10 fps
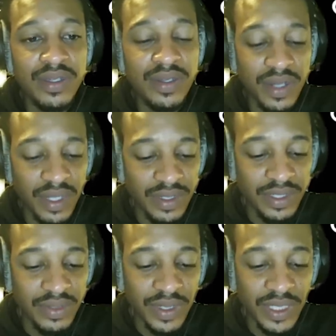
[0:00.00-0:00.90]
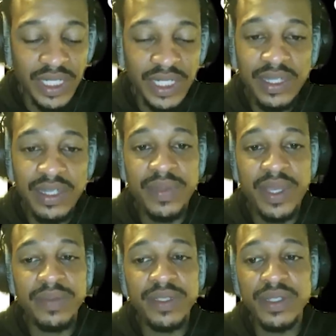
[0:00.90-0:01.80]
All right. So we see that the
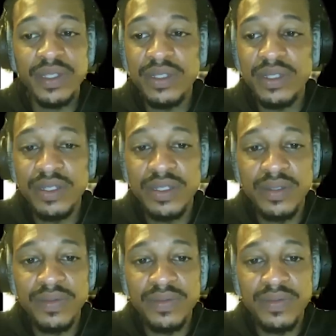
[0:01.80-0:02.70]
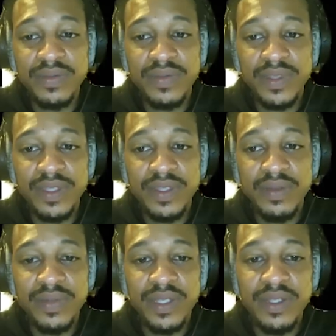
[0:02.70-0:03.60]
commandments are good,
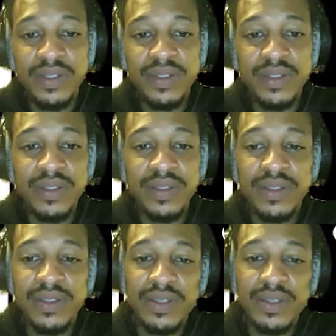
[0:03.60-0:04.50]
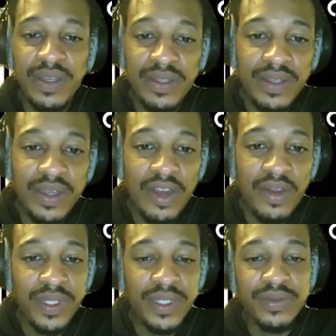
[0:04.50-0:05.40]
but
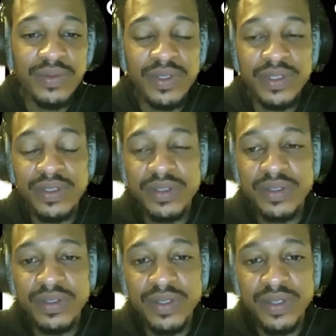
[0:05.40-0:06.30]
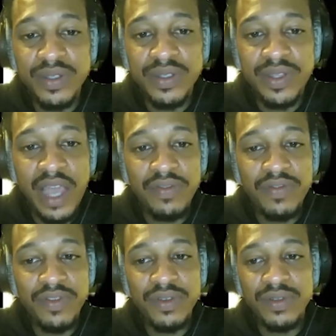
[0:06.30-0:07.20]
Hermas was
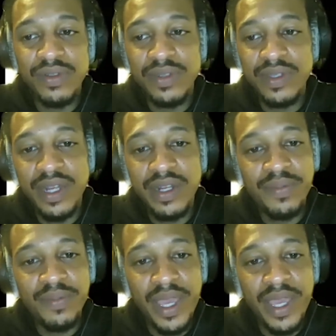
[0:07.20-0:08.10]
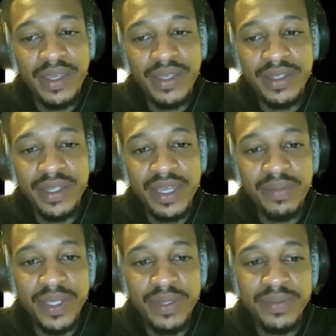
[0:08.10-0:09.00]
doubtful that a man could
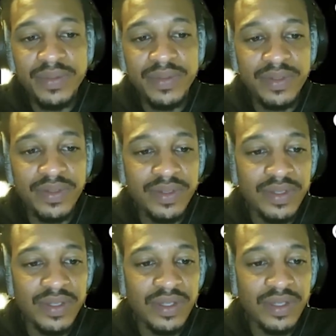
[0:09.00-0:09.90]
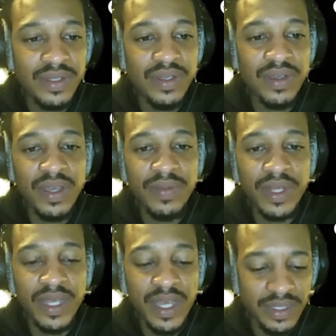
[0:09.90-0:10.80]
keep them. Go ahead,
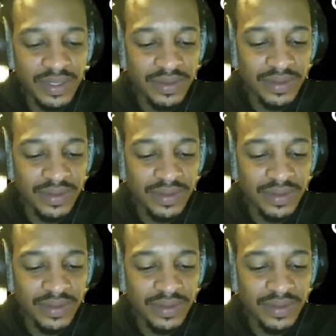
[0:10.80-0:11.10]
Brother Casa.